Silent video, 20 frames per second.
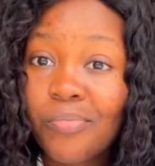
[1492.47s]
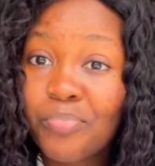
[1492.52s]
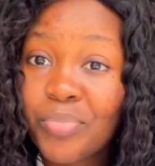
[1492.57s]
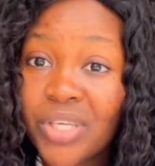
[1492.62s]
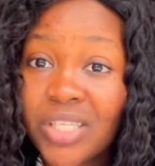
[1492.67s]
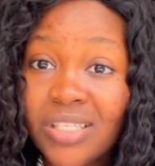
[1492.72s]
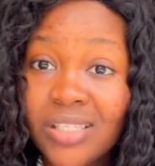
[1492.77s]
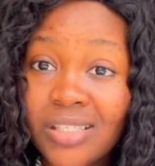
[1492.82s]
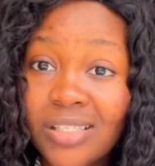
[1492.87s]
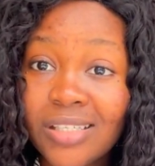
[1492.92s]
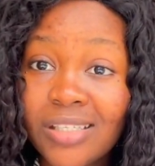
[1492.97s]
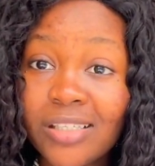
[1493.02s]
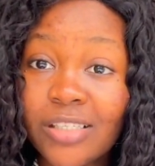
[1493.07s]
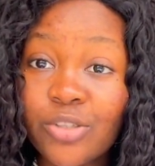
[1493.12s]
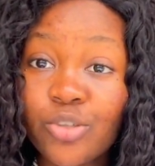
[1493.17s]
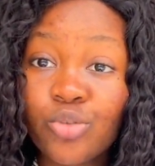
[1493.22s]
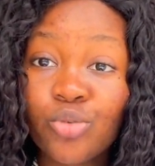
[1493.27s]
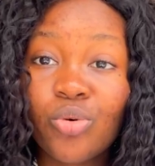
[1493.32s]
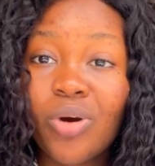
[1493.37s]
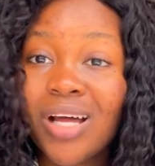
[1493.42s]
pidgin
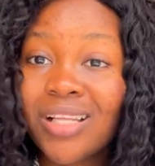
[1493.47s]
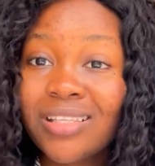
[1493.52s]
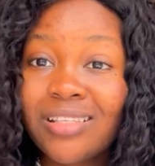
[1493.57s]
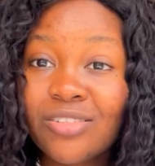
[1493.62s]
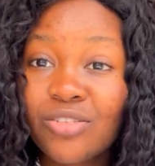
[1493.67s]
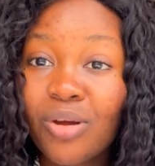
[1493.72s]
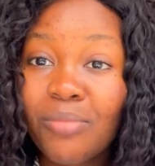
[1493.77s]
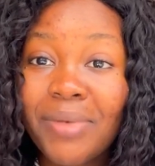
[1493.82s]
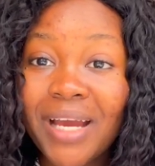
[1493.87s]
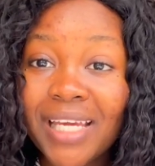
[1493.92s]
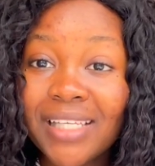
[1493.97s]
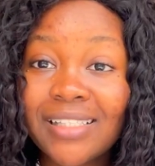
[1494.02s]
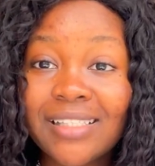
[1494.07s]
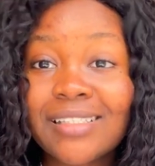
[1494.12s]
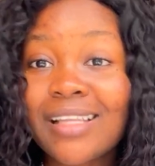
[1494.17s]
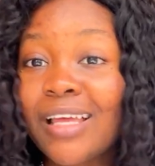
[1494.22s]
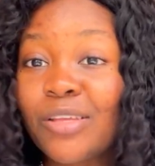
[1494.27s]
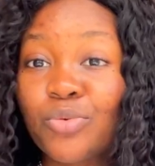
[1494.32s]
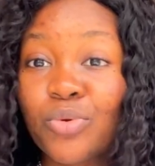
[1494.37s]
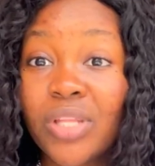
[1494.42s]
English, or at least normal
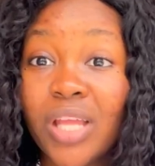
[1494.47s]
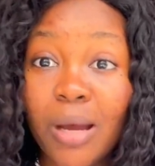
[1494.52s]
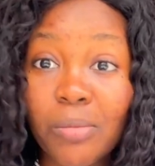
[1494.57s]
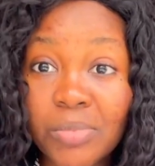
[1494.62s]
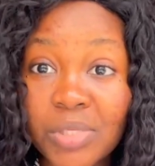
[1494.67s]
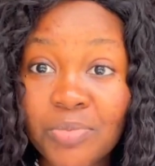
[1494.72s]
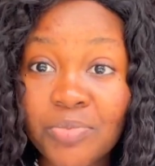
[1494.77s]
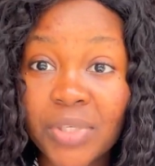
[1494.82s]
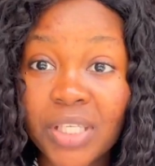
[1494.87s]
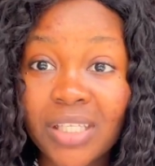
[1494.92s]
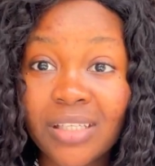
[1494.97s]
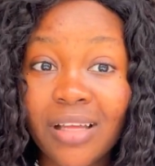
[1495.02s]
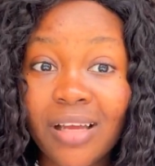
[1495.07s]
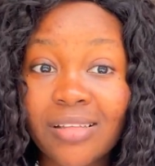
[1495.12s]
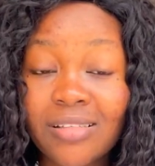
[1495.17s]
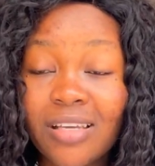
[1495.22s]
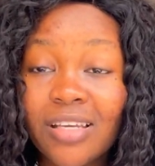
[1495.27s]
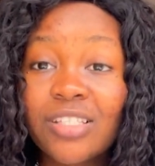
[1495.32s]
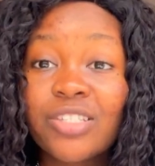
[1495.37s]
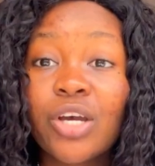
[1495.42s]
English, like the way that I'm speaking,
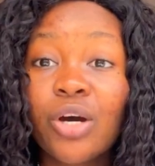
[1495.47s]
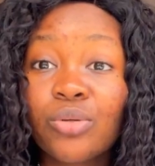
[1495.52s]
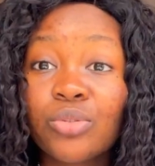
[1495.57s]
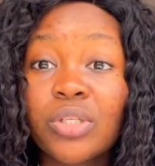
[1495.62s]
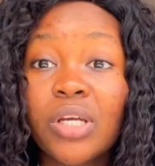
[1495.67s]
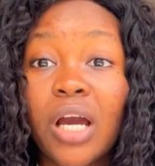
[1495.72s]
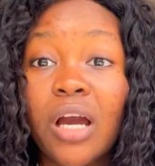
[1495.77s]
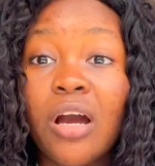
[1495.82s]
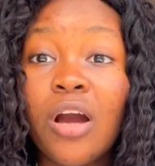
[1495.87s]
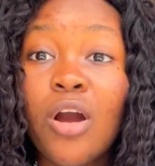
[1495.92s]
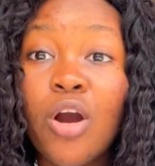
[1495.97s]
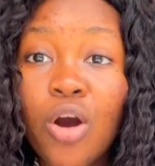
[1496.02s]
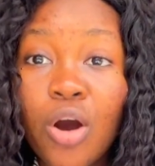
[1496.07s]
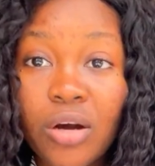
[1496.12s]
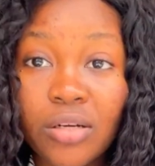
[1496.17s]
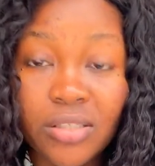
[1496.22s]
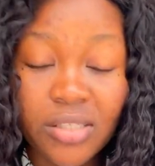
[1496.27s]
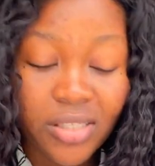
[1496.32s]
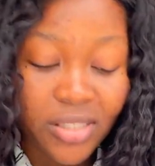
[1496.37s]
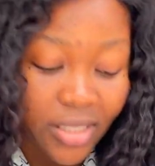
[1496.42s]
that a child can
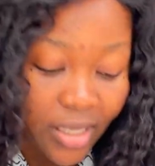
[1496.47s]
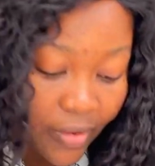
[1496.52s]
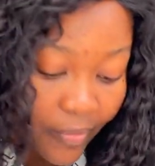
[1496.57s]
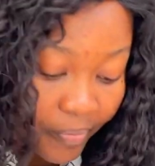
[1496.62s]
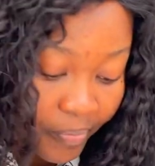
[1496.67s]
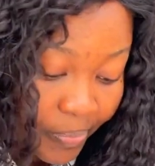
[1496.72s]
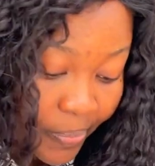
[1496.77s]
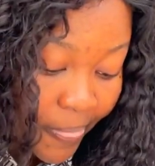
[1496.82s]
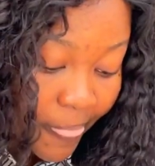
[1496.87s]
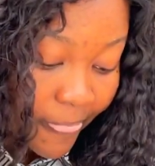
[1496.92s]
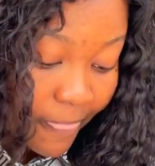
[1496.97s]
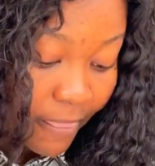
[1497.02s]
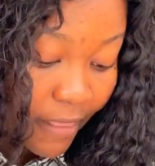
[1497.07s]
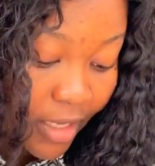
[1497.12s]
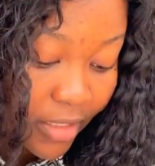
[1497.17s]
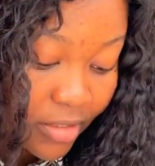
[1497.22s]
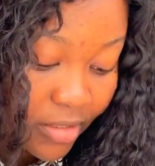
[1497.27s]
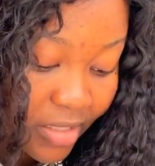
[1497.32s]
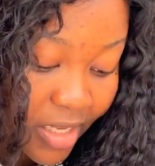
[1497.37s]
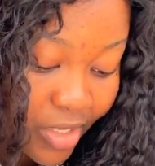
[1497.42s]
understand.
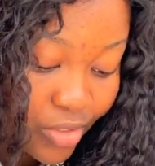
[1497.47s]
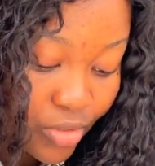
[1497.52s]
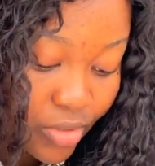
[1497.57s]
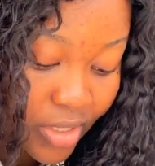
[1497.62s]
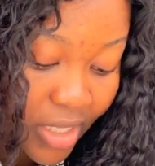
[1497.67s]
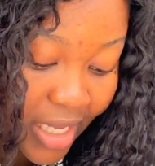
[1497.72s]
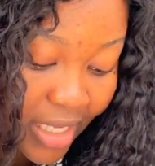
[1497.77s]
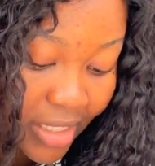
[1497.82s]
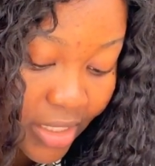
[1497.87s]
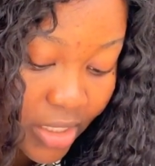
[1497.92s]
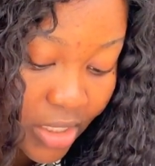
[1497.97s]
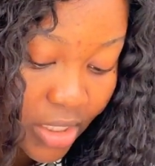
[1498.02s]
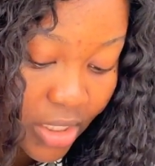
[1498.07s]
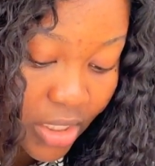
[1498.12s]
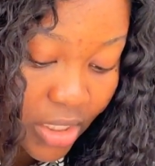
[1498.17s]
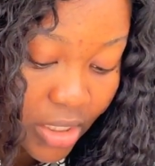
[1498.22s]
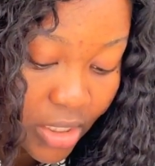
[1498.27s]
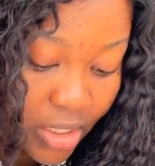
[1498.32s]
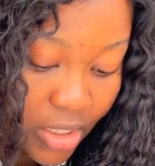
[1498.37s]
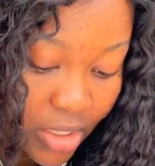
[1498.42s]
Then the next one on our
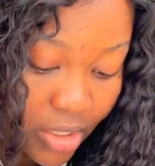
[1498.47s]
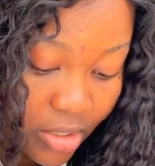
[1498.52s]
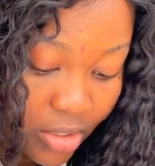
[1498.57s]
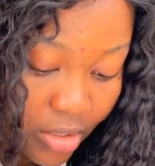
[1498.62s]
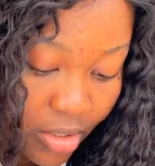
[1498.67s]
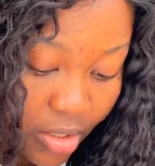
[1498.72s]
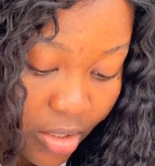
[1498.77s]
list is